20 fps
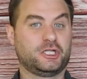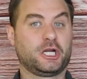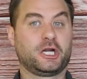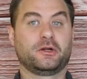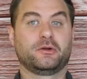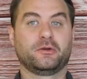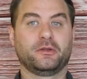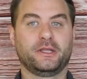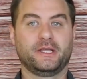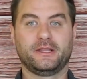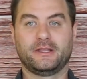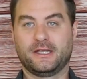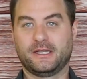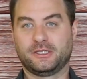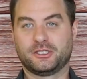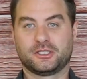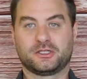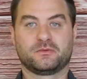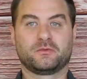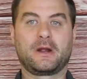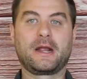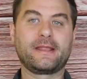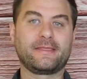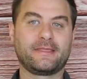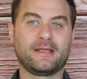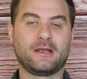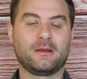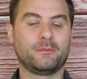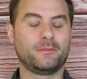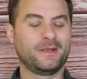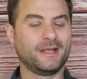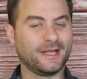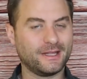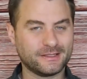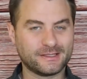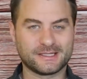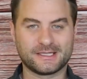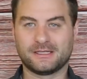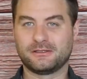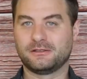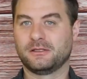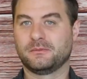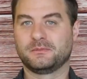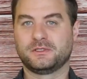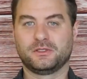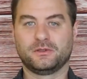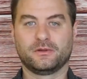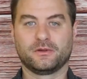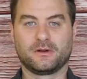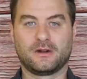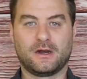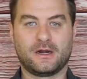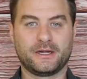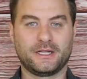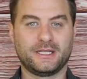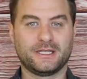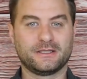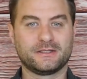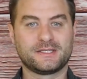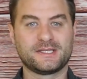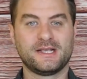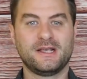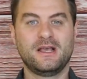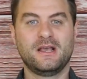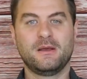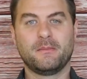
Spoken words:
Generally, they just write them and send them to their audience.